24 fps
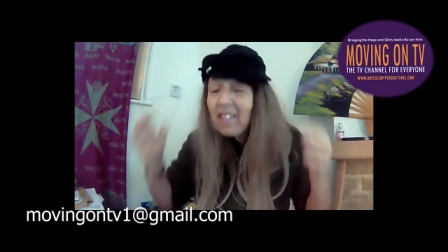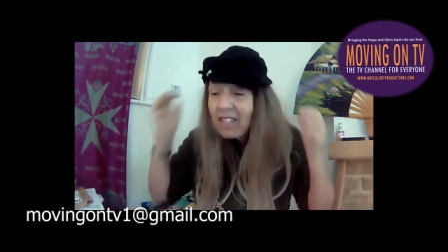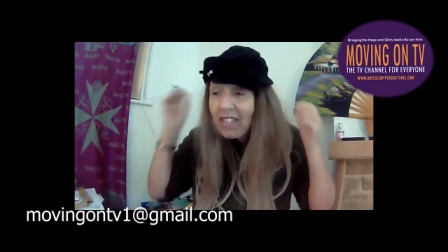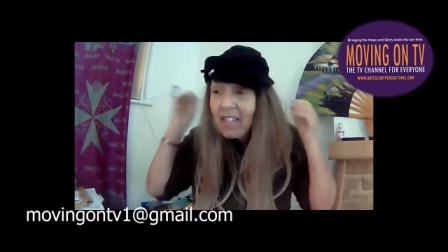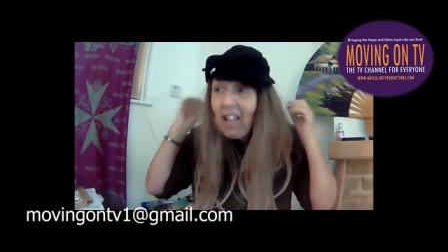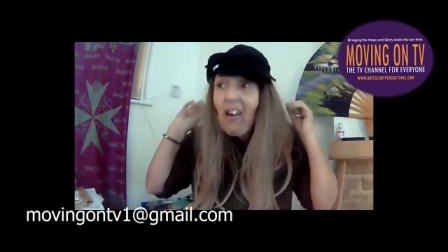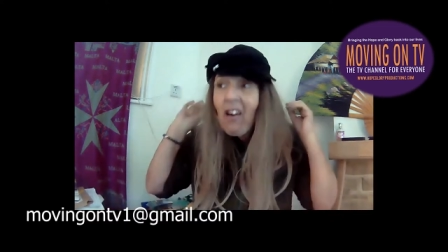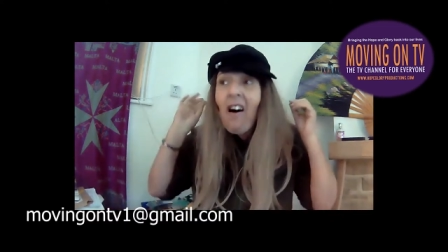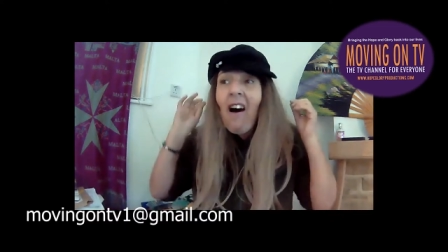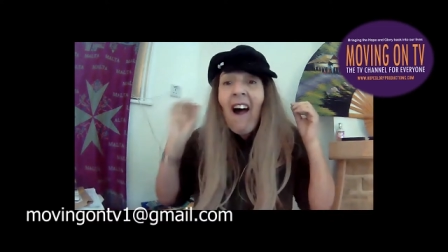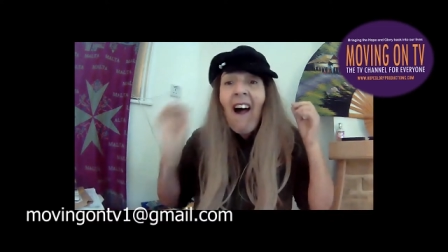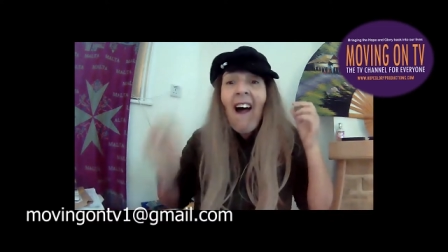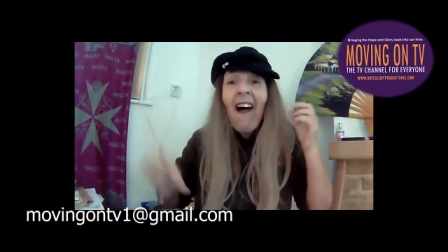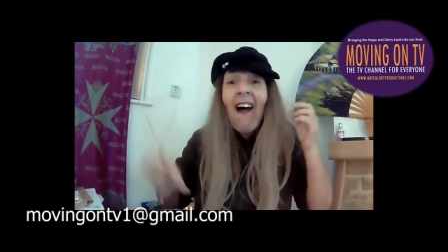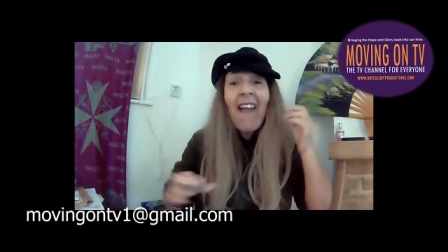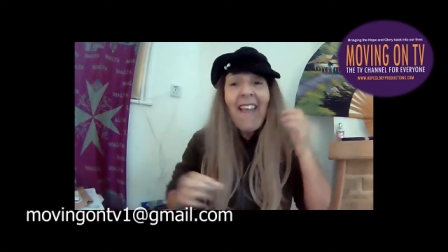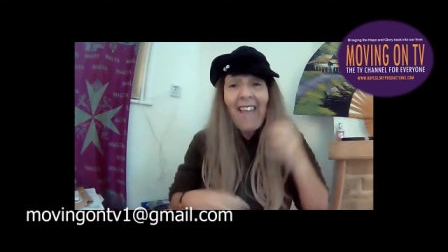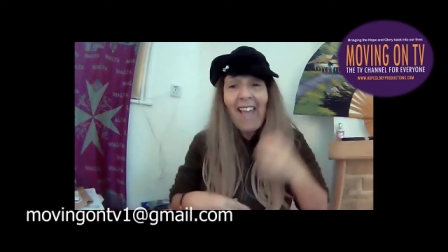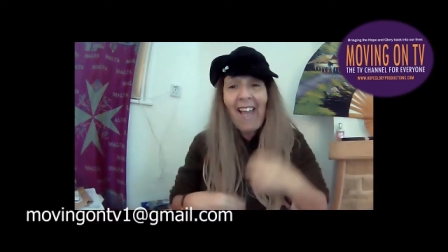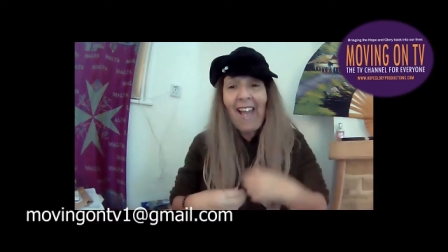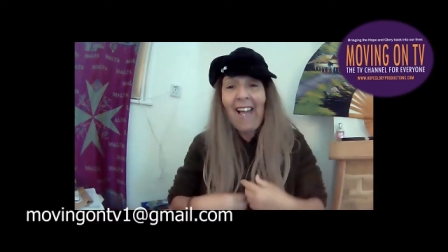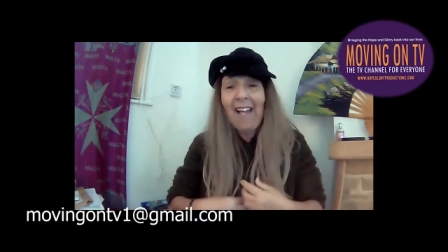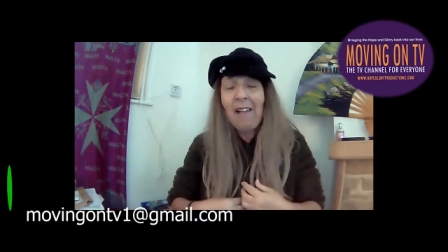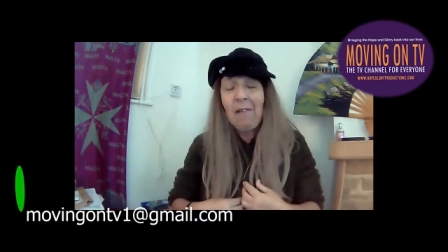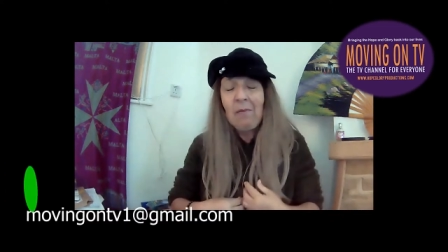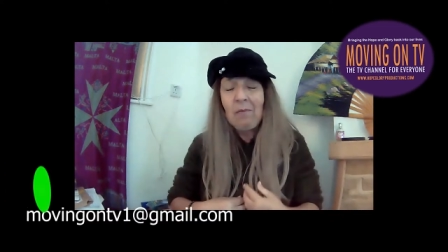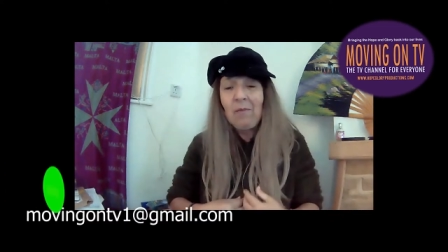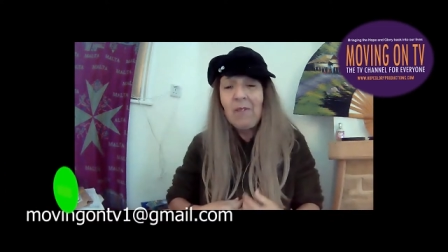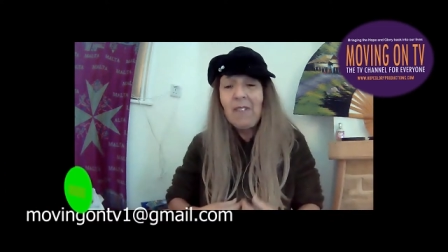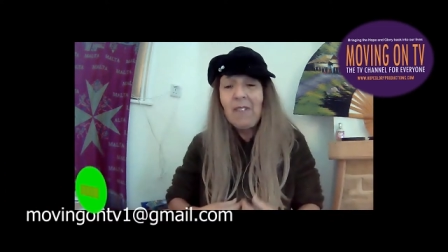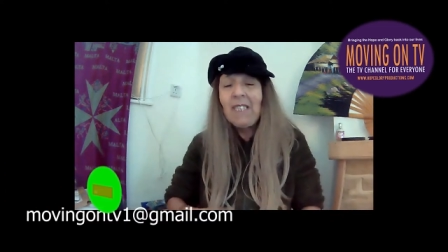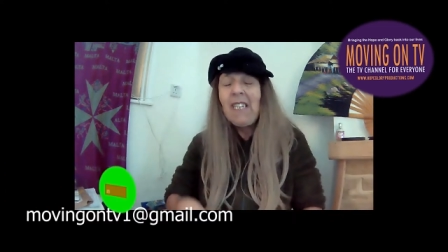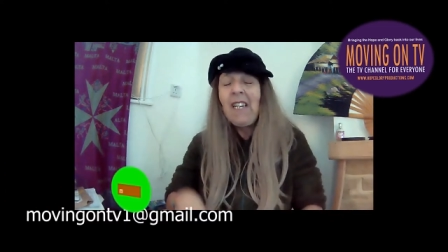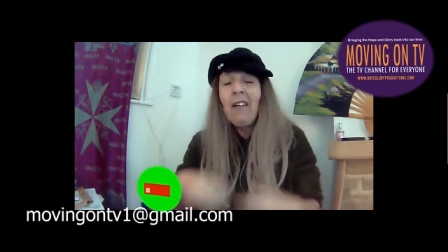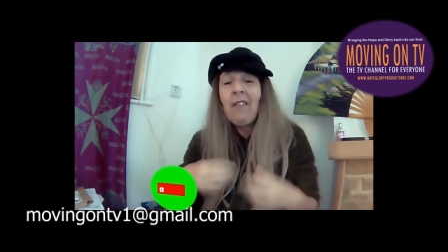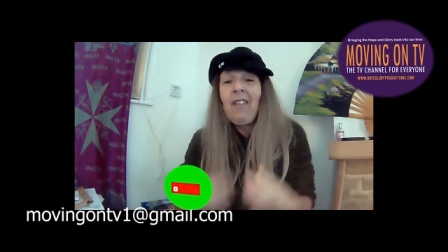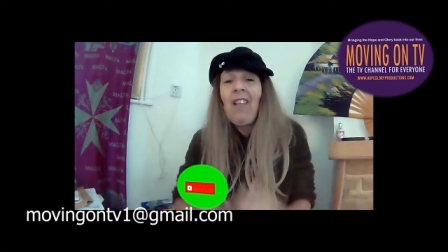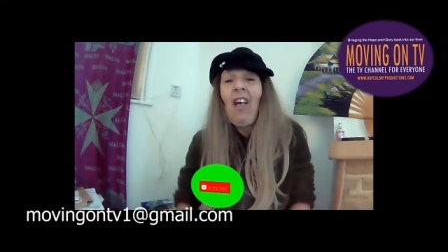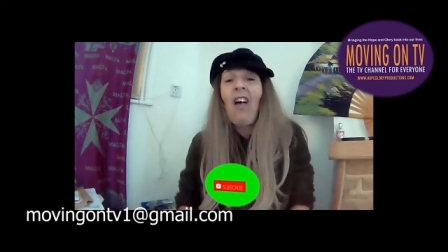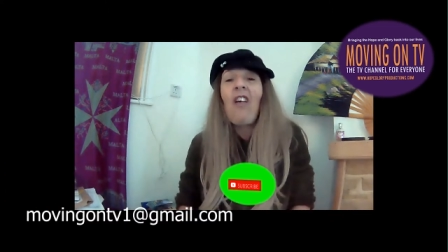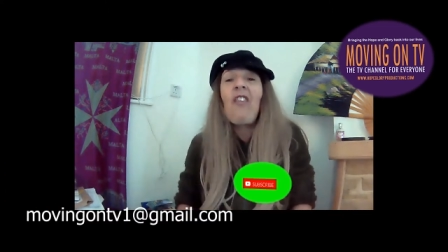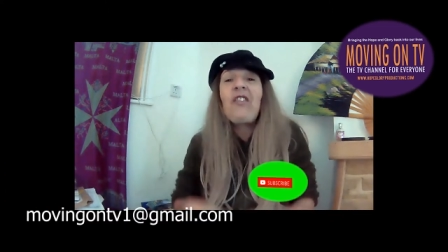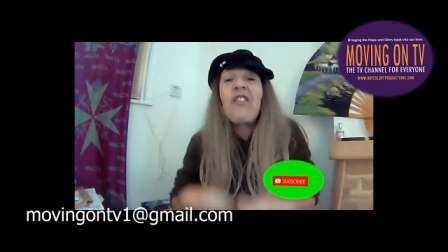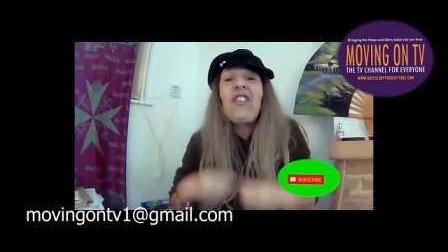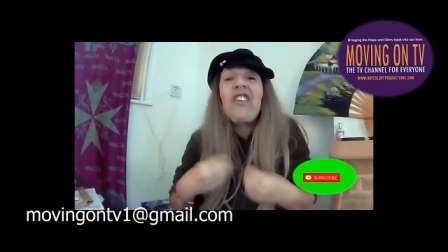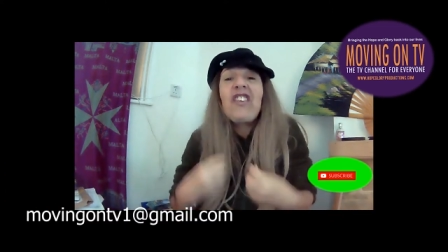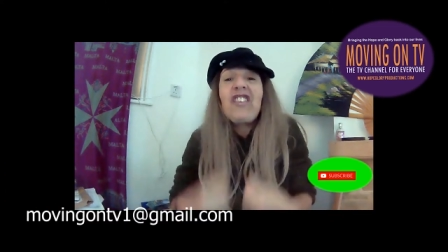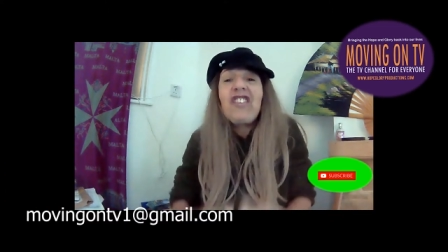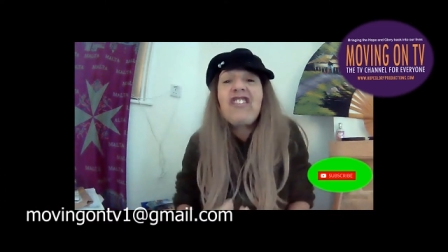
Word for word: Not I am, not the